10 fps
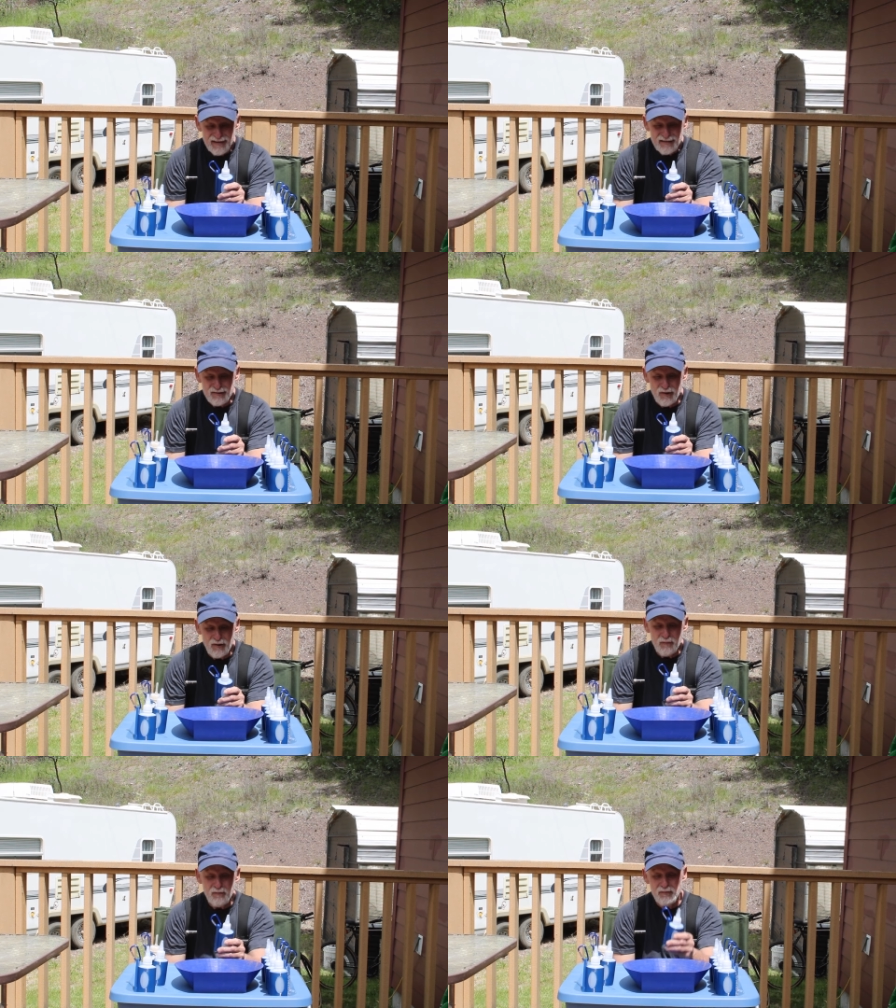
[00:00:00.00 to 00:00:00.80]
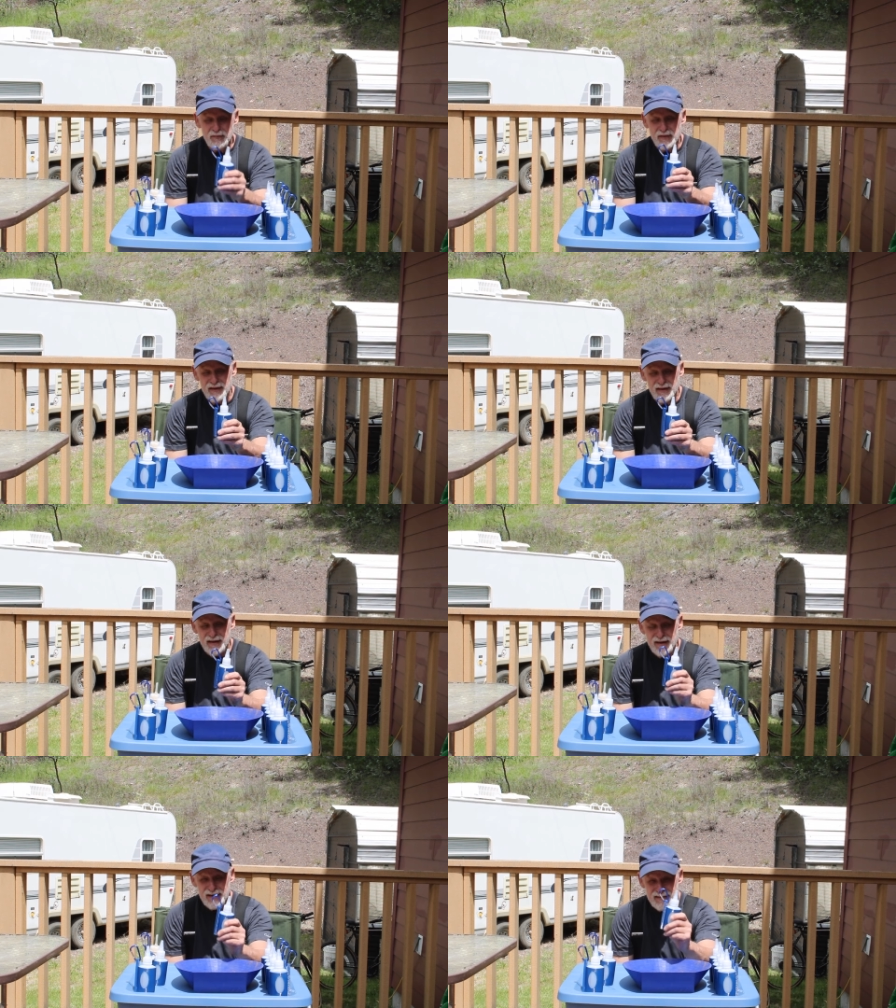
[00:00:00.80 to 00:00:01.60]
So
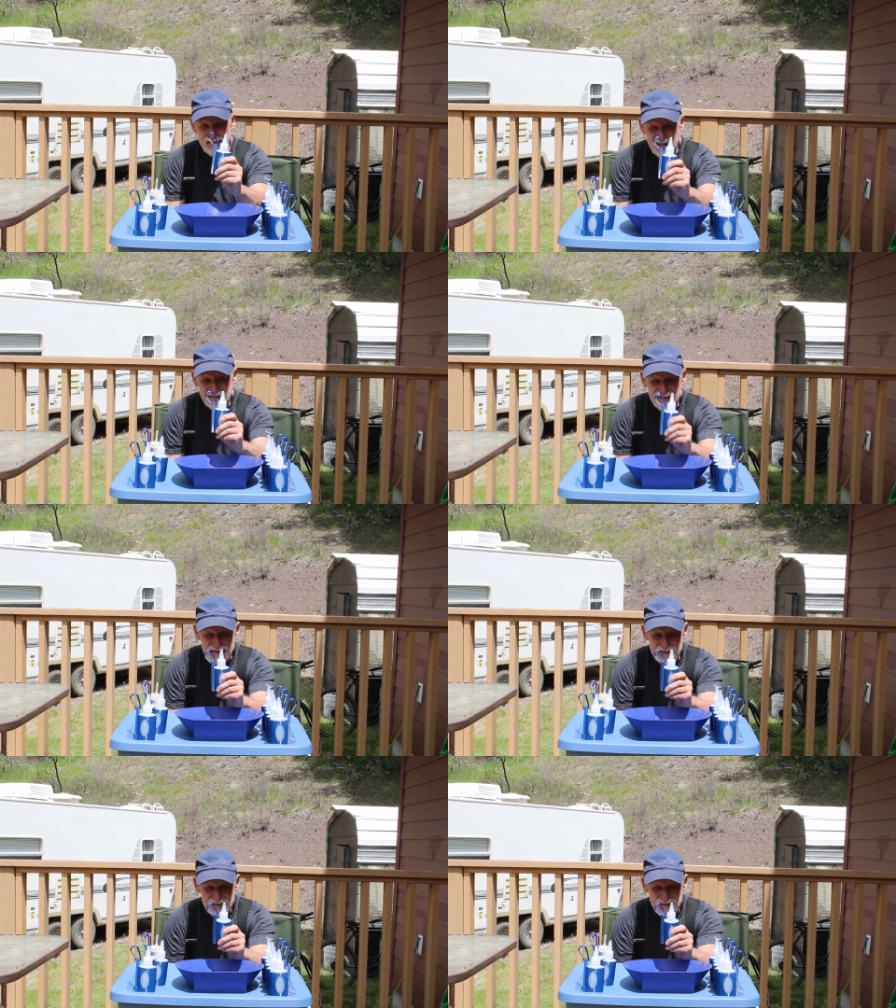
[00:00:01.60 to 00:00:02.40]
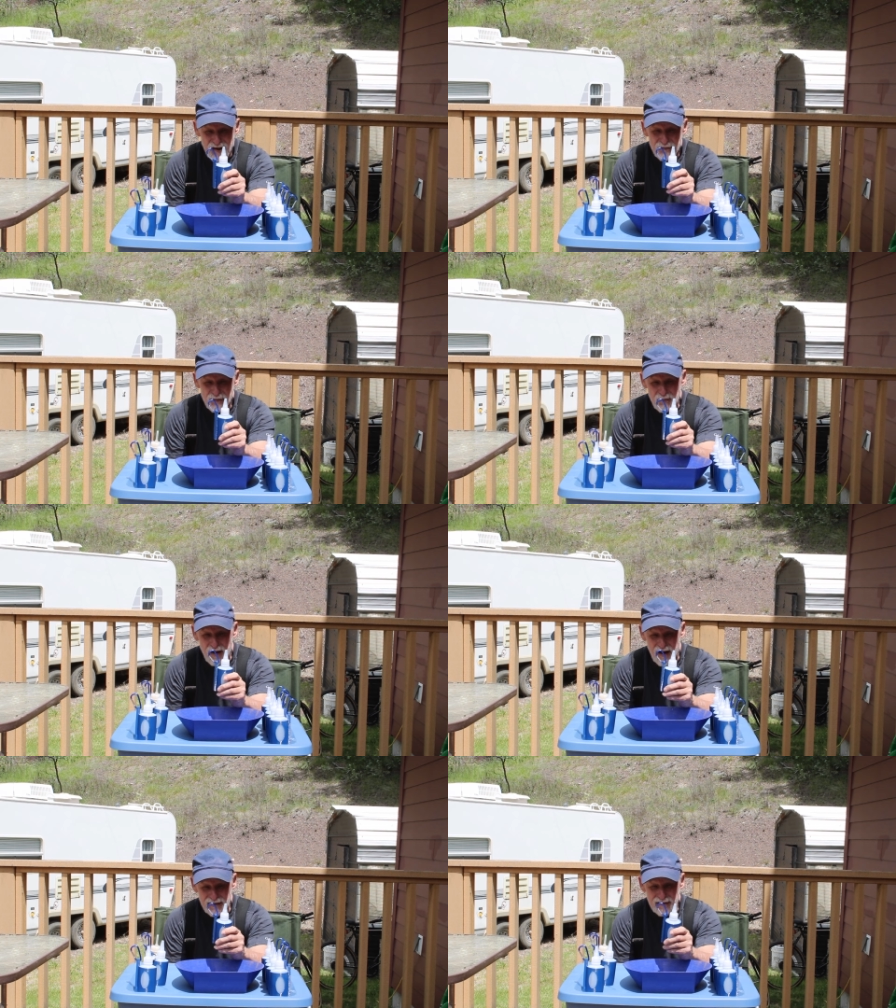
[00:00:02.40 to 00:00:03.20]
this snuffer
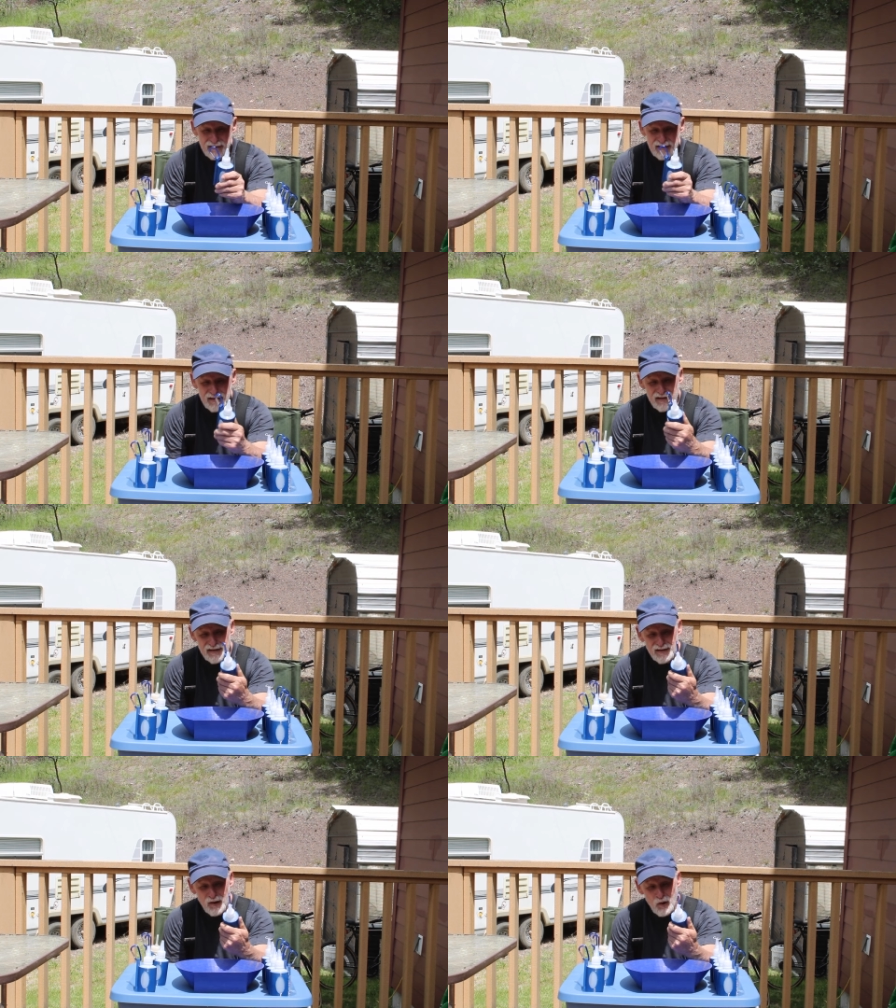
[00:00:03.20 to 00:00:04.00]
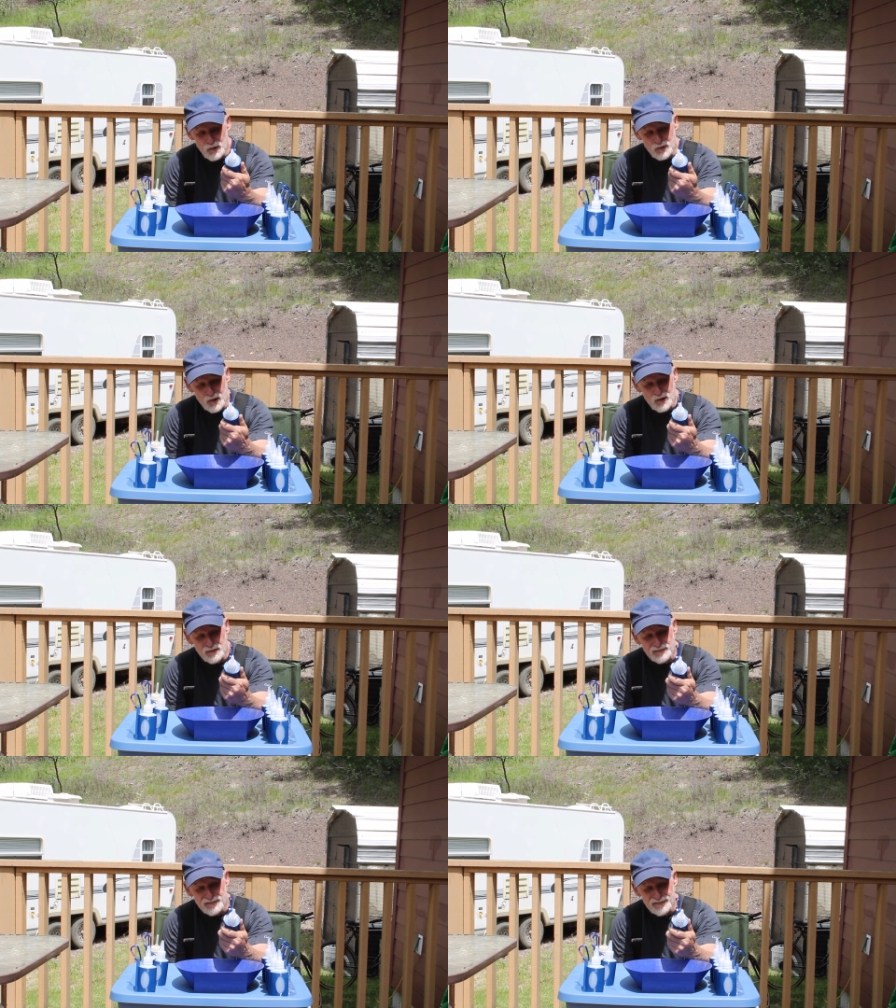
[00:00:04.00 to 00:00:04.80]
bottle holder
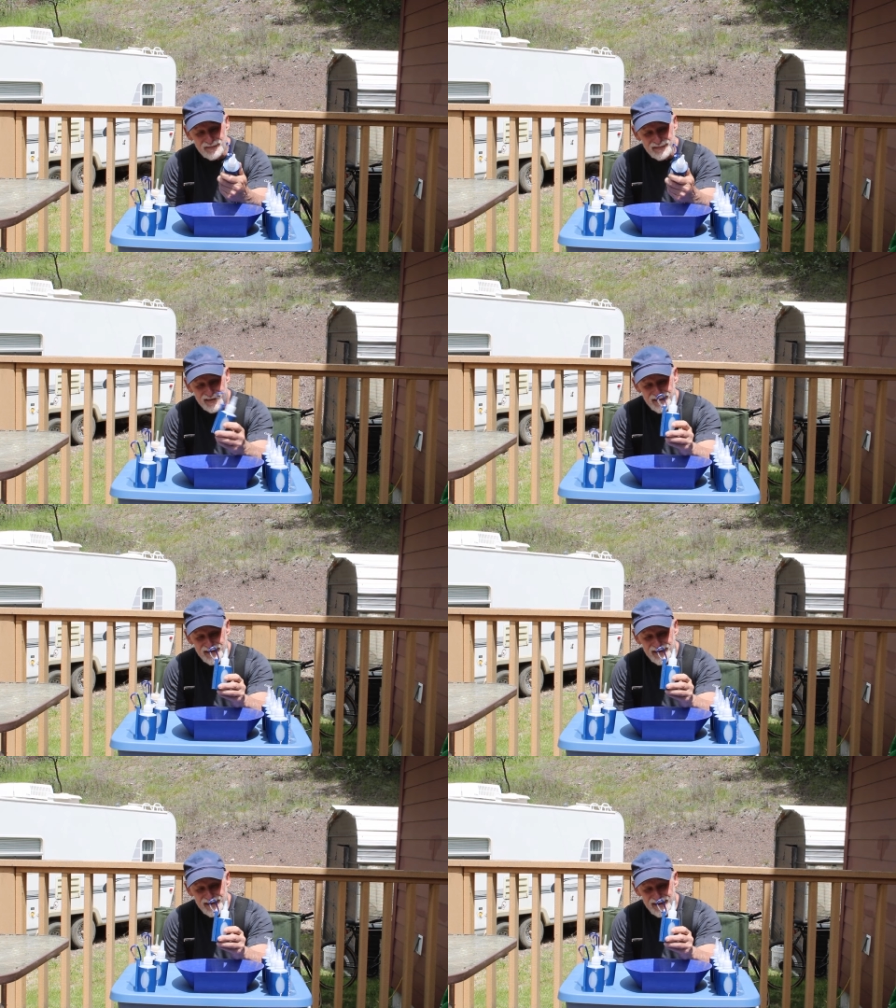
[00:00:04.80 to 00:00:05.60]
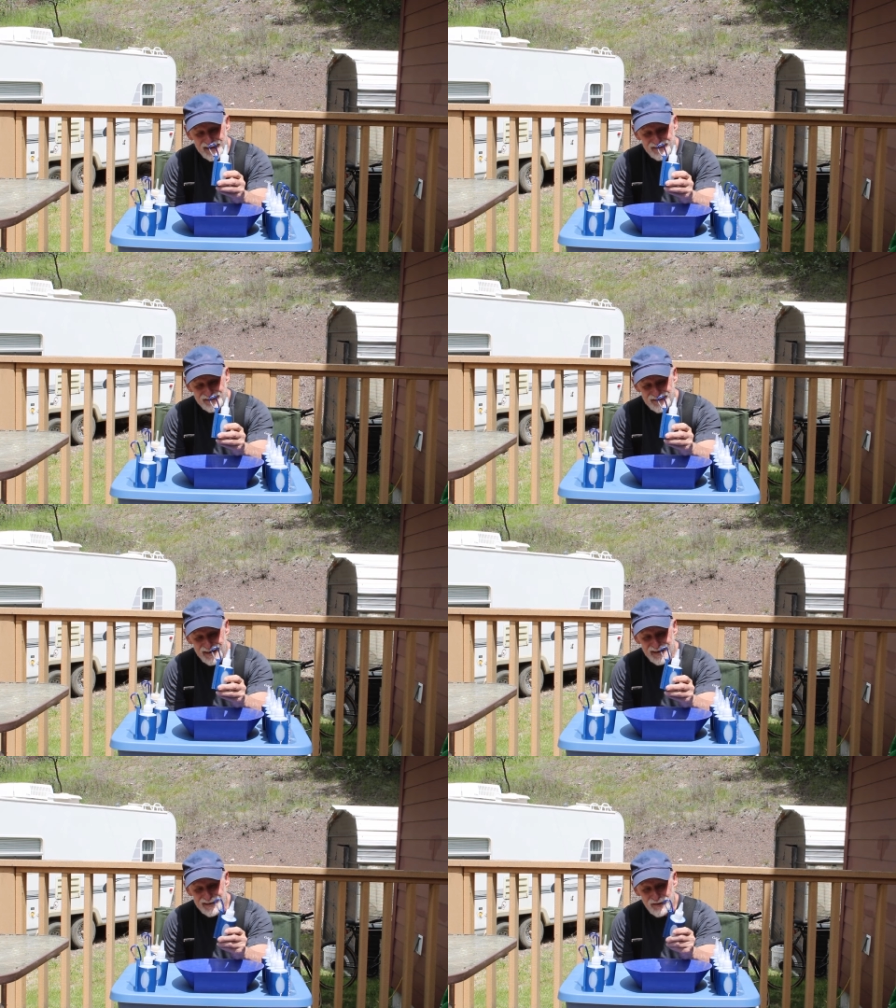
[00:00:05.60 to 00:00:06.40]
is
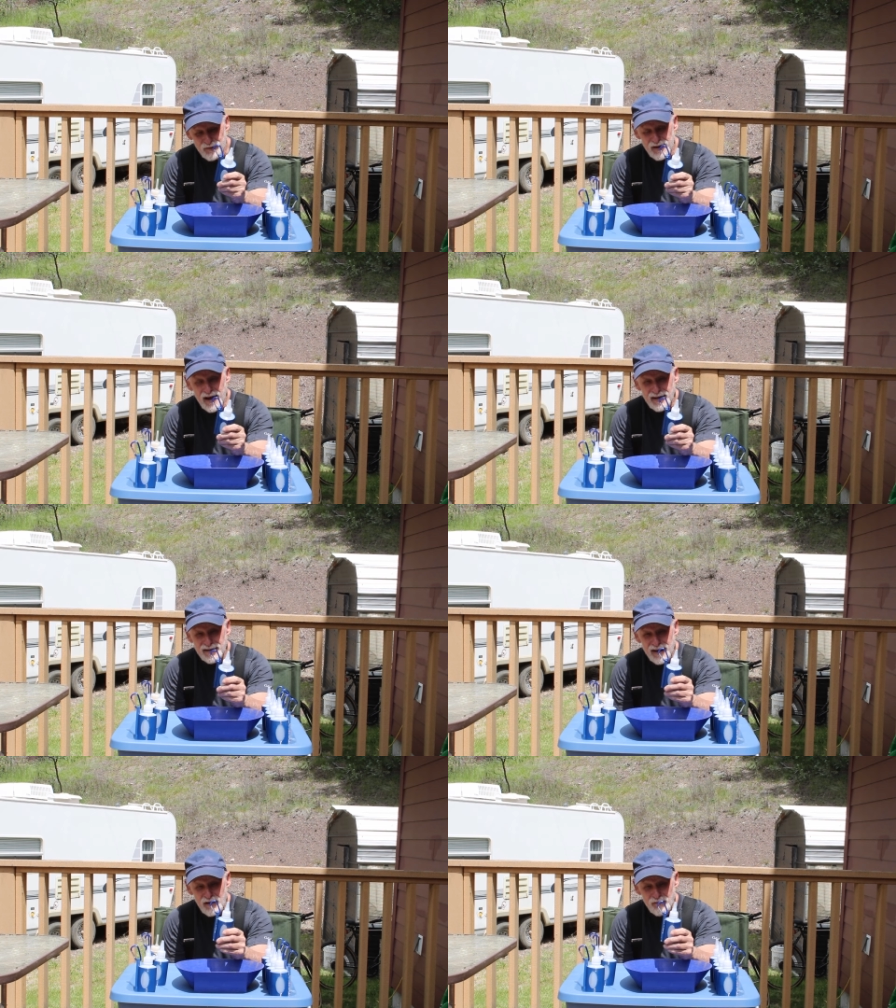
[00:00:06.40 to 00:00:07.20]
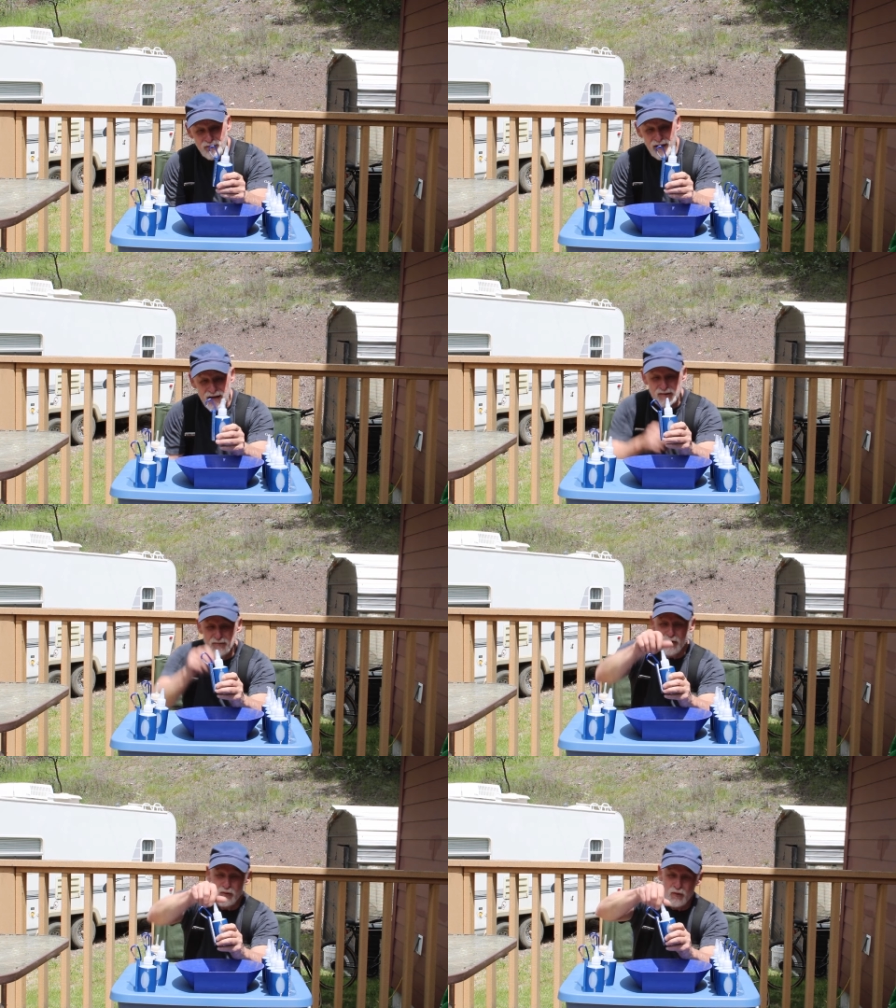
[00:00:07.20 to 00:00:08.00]
uh, created out of
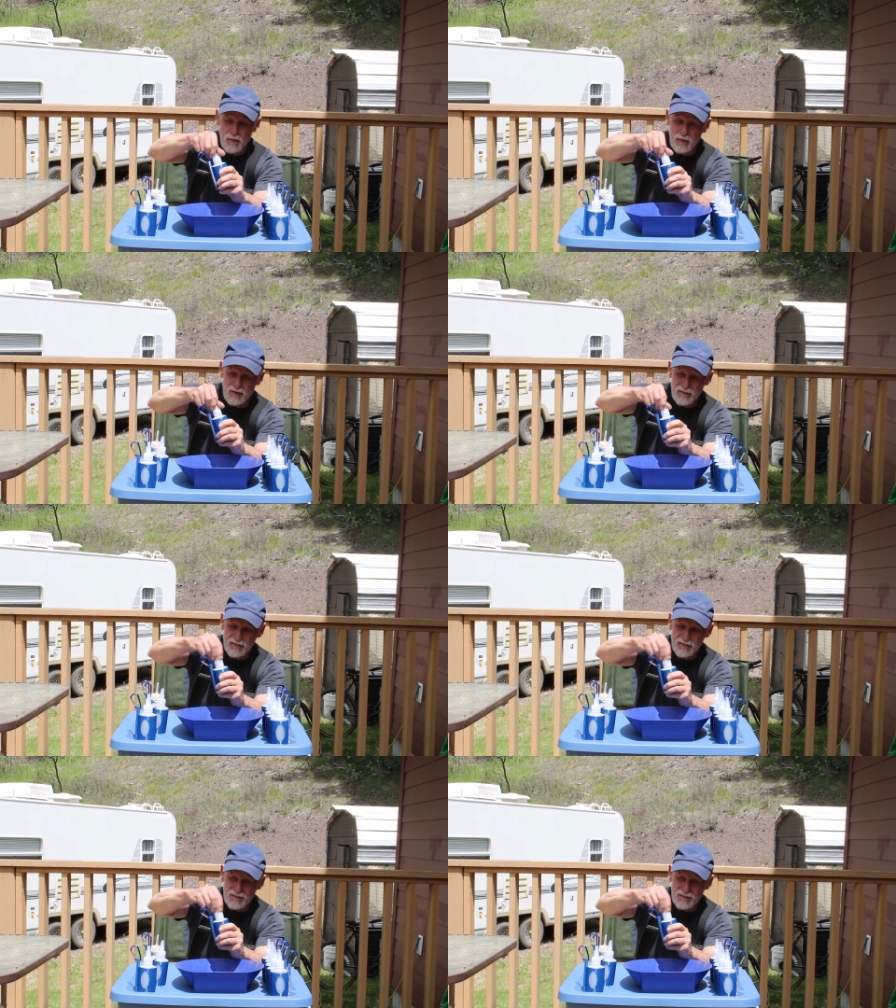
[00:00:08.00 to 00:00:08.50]
flexible rubber